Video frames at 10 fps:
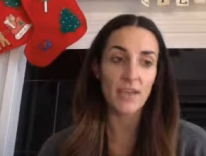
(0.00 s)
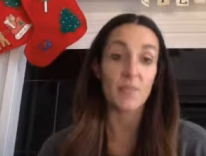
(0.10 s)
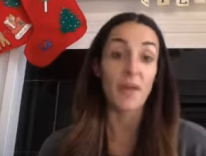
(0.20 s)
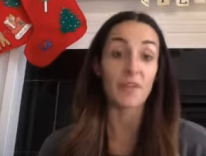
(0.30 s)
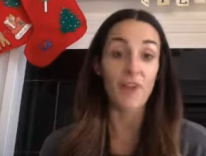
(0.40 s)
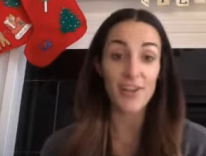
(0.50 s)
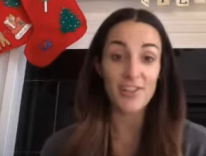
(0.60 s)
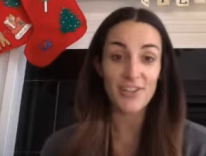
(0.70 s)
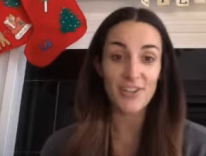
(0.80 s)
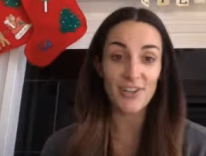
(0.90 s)
my rock
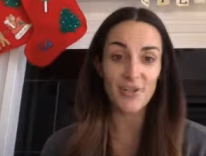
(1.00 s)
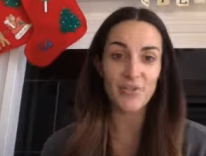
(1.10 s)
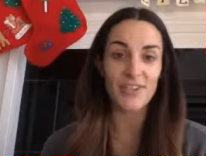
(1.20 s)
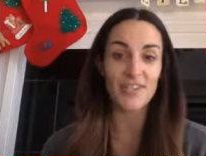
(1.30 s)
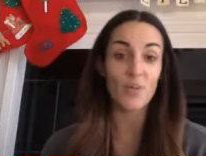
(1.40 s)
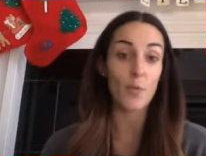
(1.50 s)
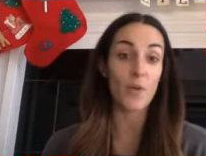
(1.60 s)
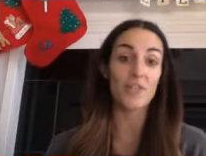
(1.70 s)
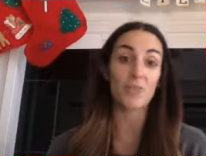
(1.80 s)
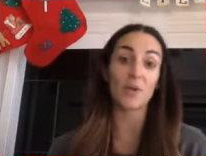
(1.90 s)
star coaches, the
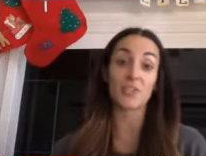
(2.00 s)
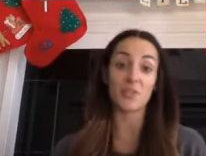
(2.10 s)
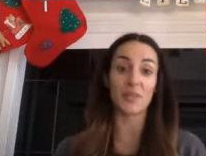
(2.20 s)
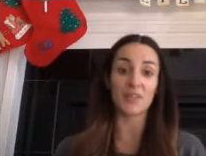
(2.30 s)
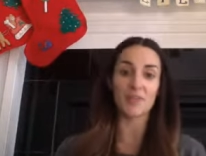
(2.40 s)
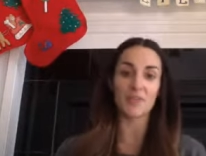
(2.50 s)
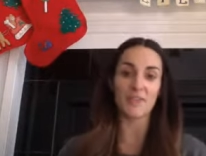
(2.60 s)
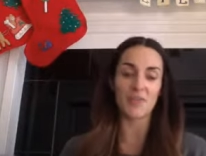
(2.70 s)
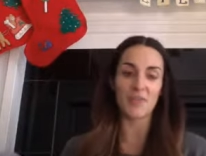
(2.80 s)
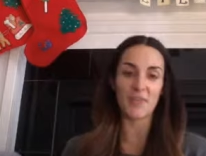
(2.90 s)
ones who are doing the three
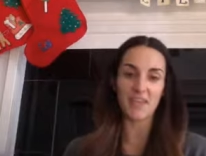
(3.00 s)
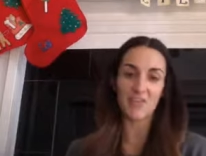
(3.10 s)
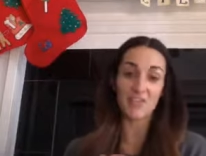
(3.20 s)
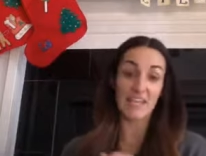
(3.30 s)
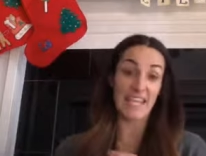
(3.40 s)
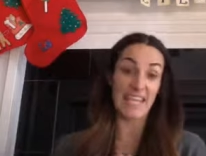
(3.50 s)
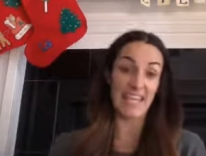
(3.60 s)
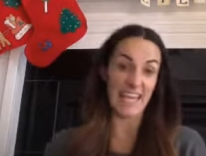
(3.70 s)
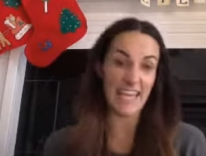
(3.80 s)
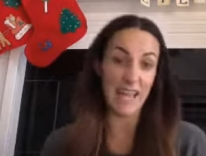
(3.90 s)
vital behaviors and get
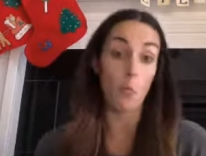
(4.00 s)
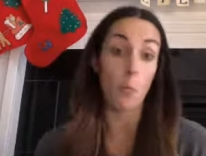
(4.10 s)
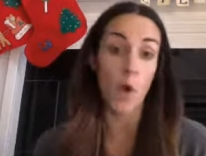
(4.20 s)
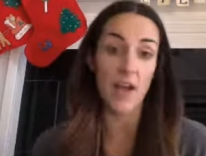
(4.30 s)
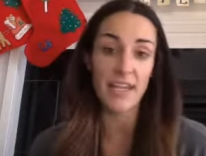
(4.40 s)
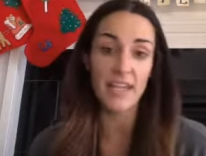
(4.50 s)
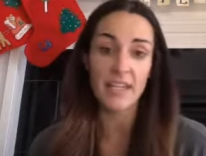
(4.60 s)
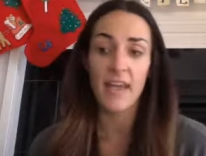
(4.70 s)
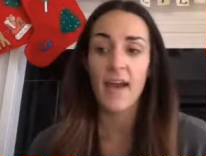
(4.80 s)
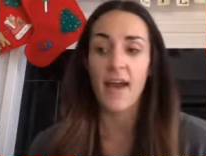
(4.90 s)
it and want it,
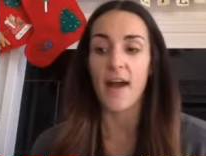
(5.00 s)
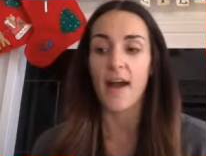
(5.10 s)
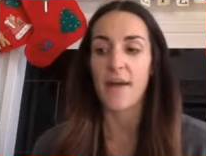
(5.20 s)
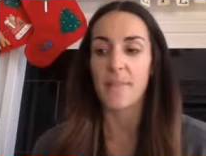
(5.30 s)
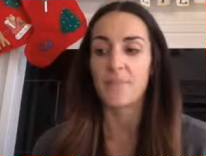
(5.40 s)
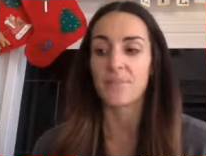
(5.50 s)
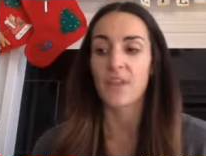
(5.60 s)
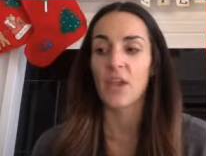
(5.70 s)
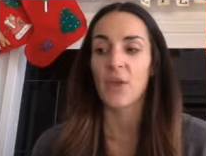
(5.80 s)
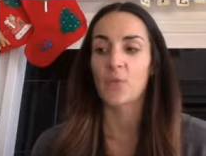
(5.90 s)
um,
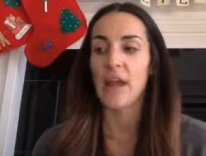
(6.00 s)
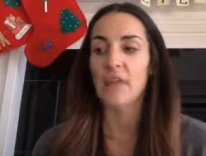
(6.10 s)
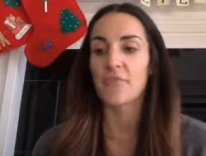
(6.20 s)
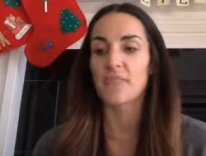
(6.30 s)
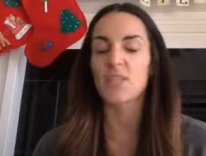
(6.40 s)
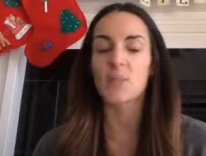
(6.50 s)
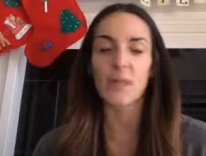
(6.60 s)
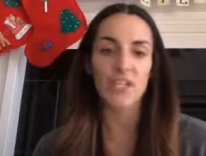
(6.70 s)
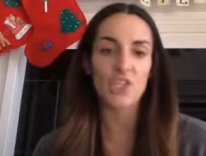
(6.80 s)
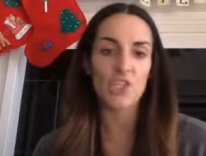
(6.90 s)
rather than
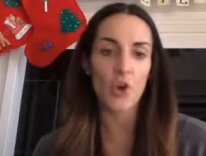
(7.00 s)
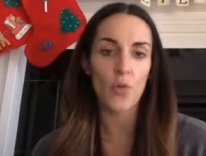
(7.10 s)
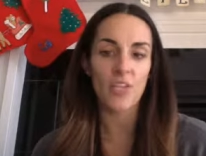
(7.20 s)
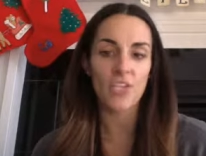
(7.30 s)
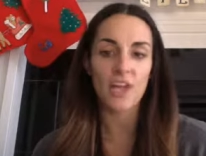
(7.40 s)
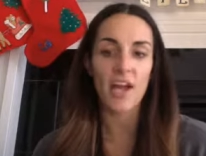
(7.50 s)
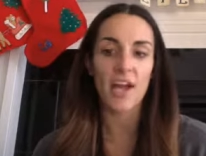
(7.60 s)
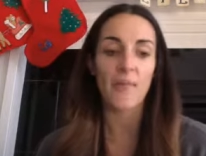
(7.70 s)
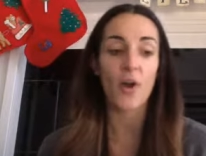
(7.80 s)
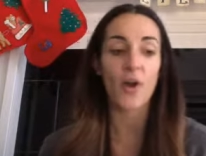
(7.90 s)
spending so much
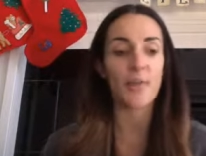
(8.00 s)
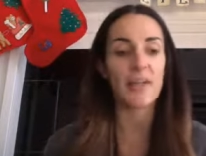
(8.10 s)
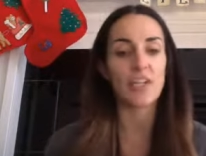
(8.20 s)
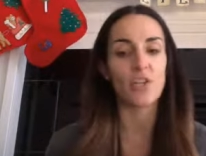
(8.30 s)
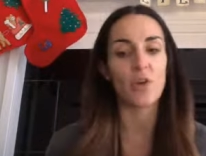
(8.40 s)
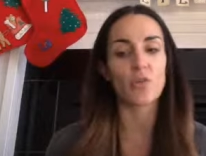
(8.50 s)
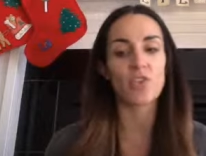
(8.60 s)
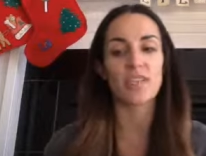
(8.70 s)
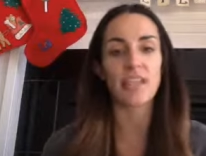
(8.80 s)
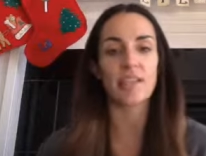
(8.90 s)
time on my new
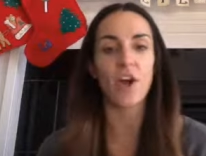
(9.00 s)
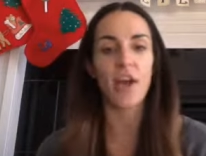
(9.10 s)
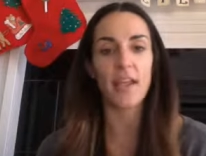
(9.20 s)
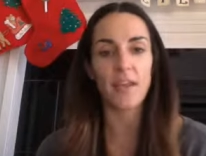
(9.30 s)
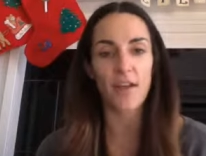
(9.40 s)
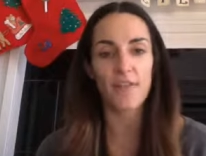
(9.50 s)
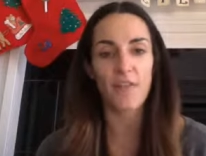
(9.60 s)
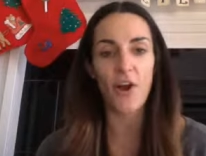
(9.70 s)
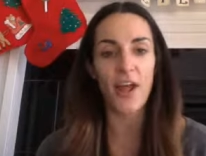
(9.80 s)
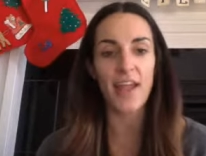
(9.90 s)
coaches and not enough
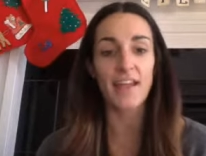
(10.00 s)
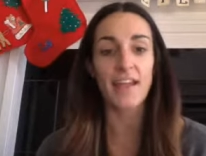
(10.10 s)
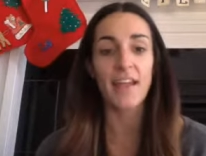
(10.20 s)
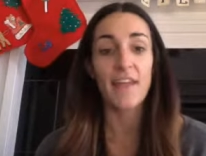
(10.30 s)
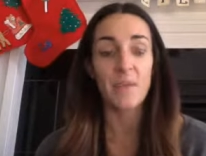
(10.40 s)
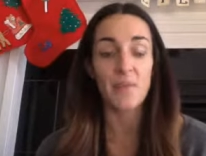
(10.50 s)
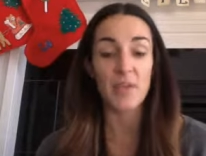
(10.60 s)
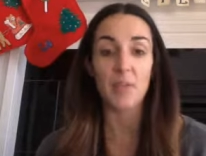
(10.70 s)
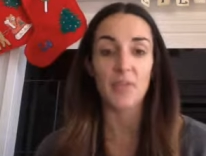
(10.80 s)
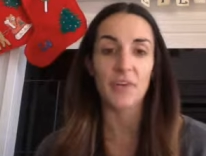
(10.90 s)
on the
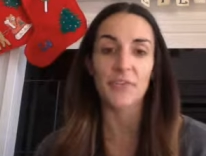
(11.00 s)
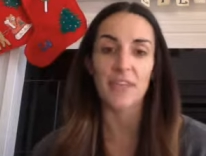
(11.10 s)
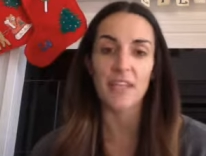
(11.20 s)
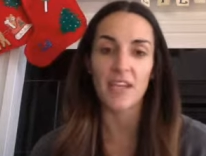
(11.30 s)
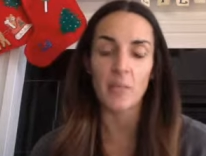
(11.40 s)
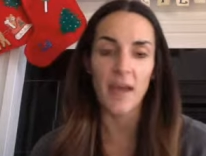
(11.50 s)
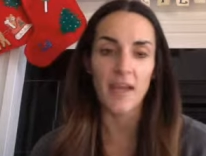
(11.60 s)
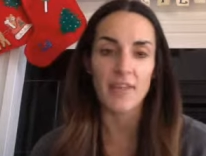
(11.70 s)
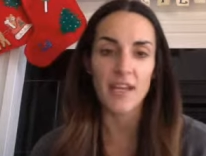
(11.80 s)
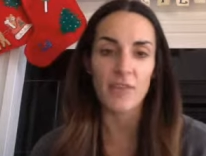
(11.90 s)
people that are leading my
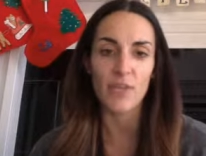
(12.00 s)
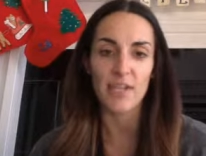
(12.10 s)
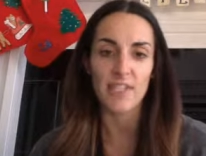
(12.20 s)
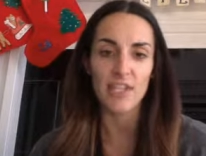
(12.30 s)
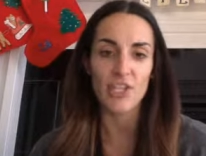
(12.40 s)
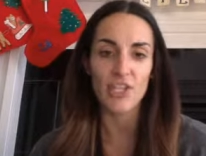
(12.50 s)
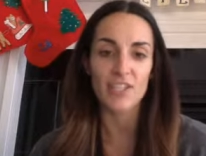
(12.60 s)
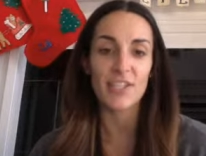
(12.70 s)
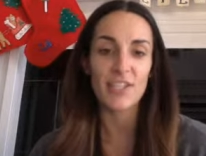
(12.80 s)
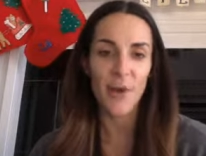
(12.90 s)
entire organization.
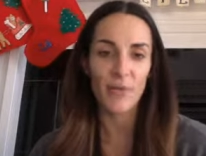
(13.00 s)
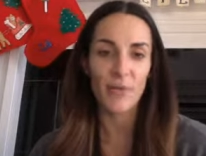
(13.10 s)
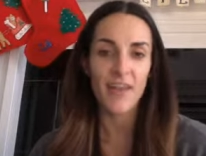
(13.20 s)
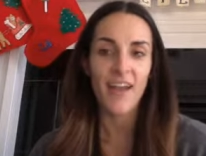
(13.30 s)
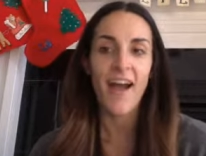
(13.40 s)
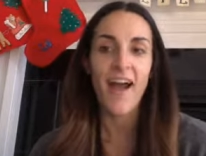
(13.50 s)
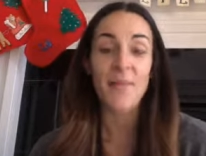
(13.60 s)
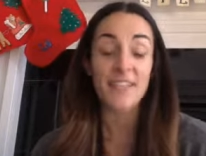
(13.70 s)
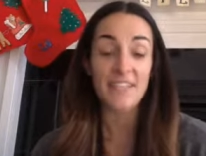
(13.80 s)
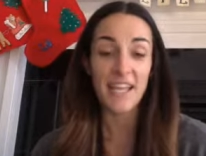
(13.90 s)
So I'm
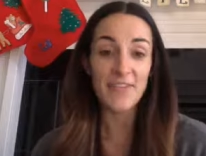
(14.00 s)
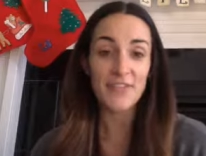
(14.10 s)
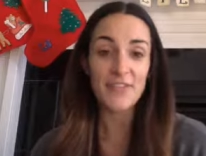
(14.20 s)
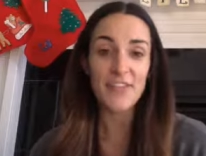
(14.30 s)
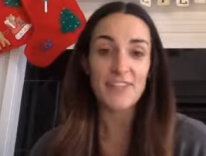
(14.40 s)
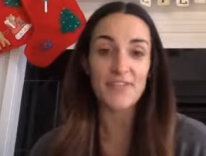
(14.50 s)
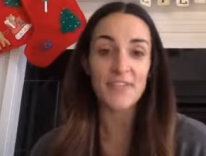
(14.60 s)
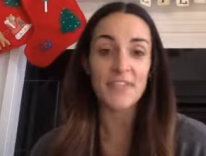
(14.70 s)
excited for 2015,